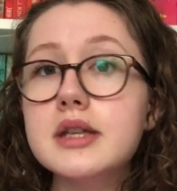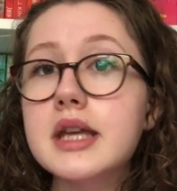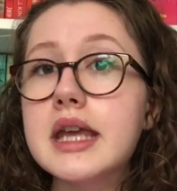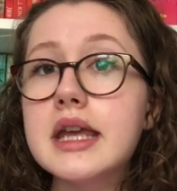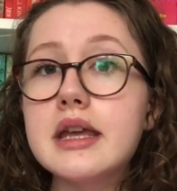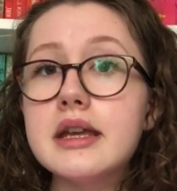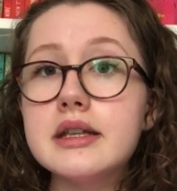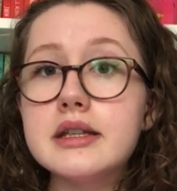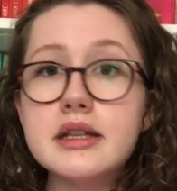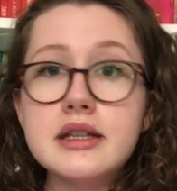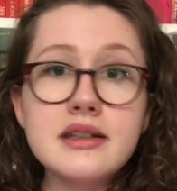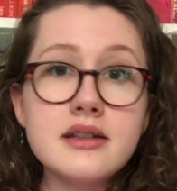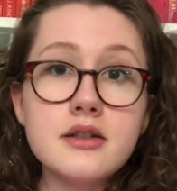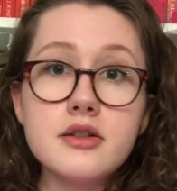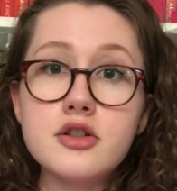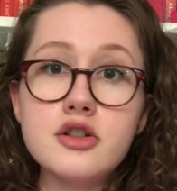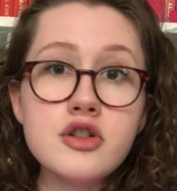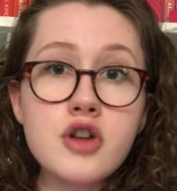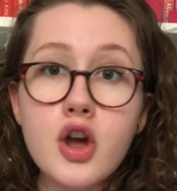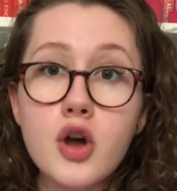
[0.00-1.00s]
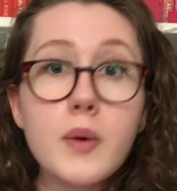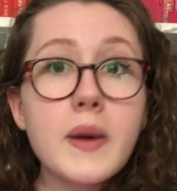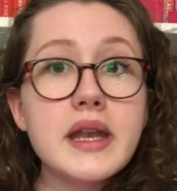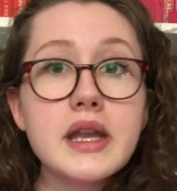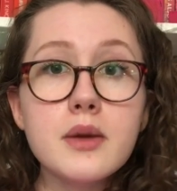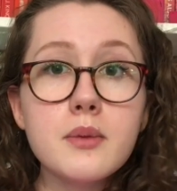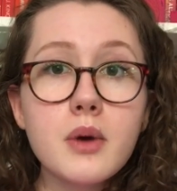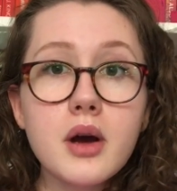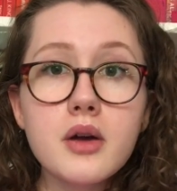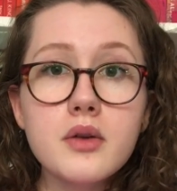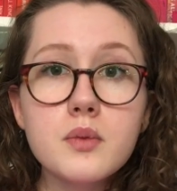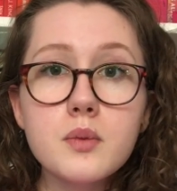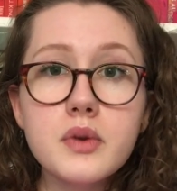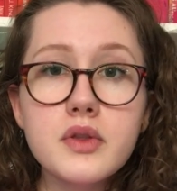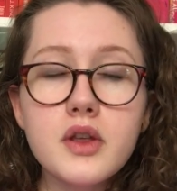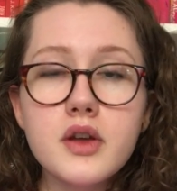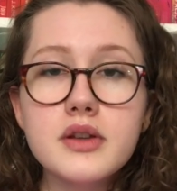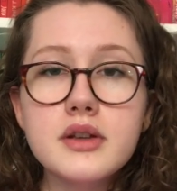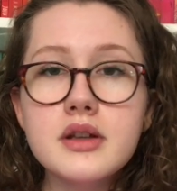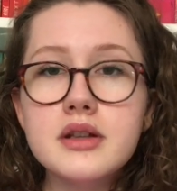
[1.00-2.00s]
He didn't know anyone
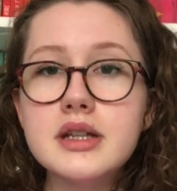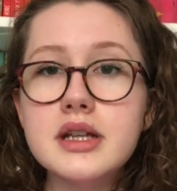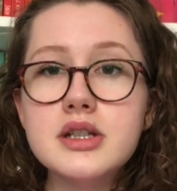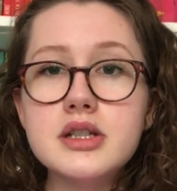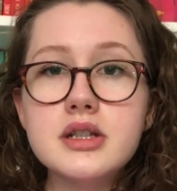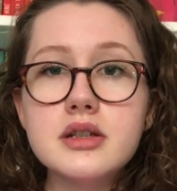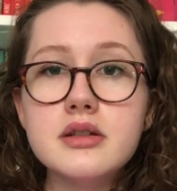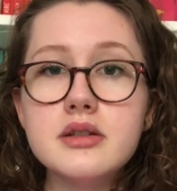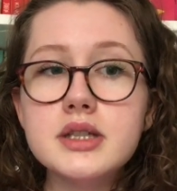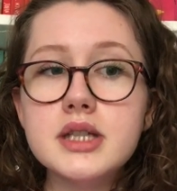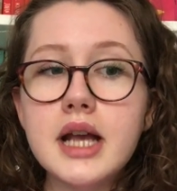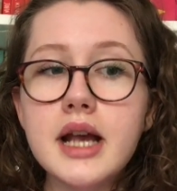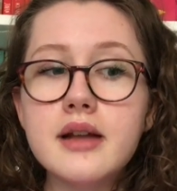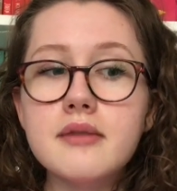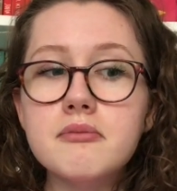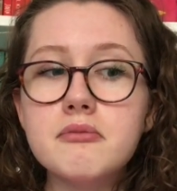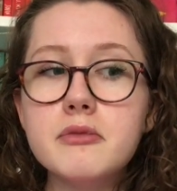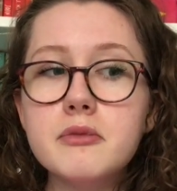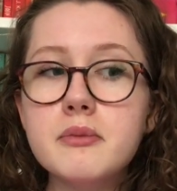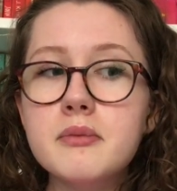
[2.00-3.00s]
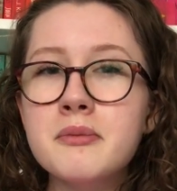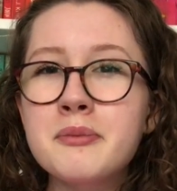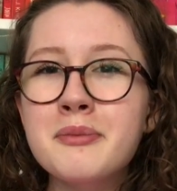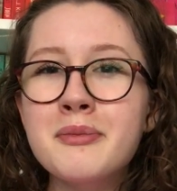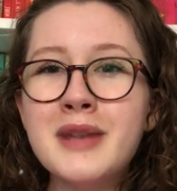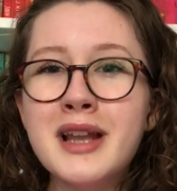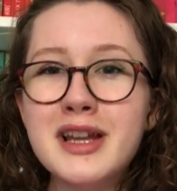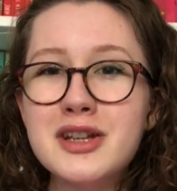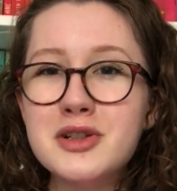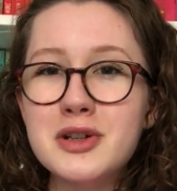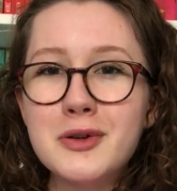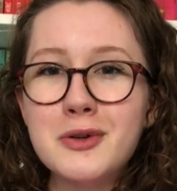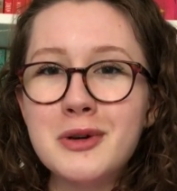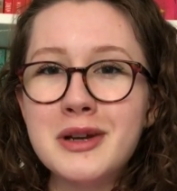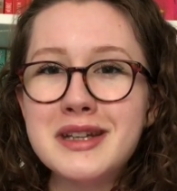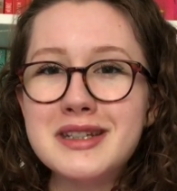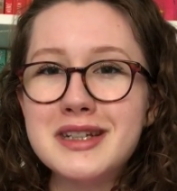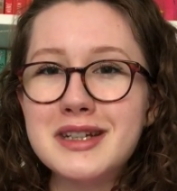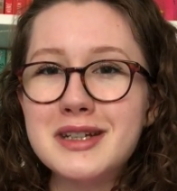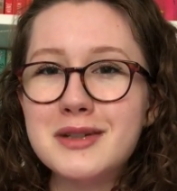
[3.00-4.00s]
with those conditions, and literally all
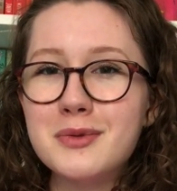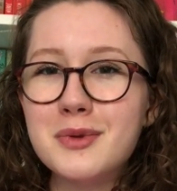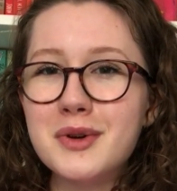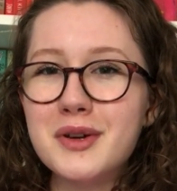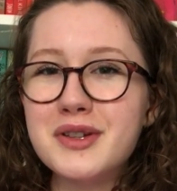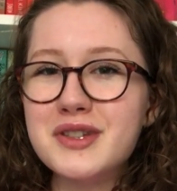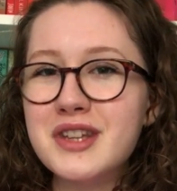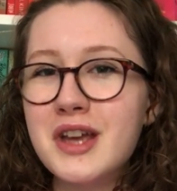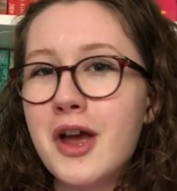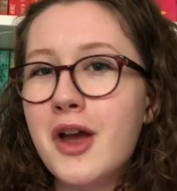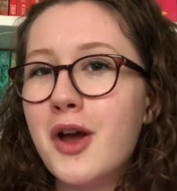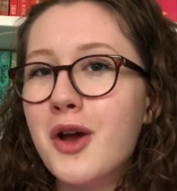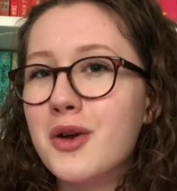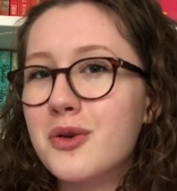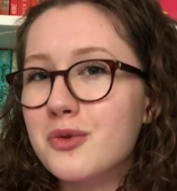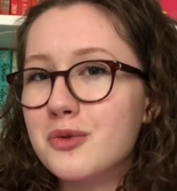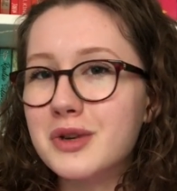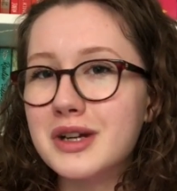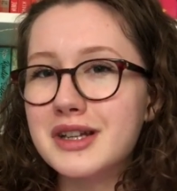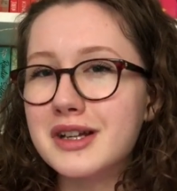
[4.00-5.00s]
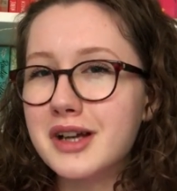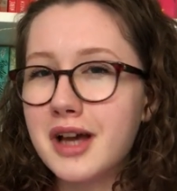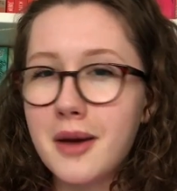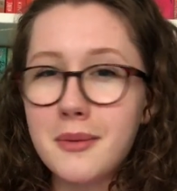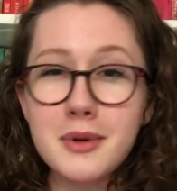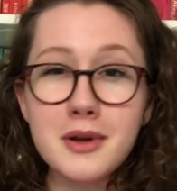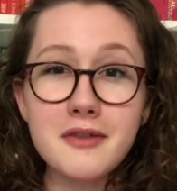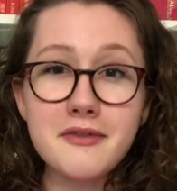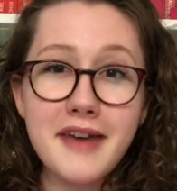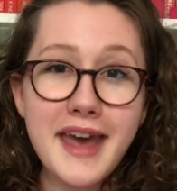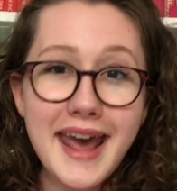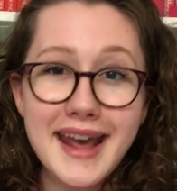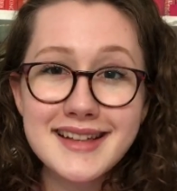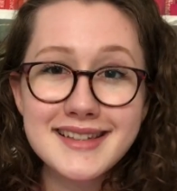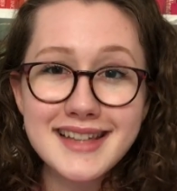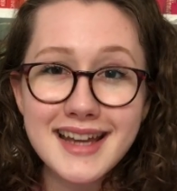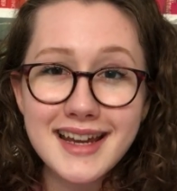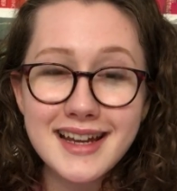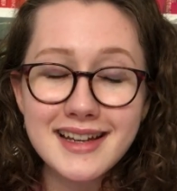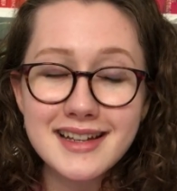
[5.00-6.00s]
he did was read a couple of
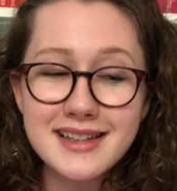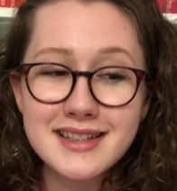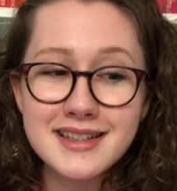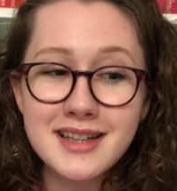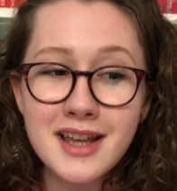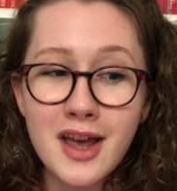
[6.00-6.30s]
essays.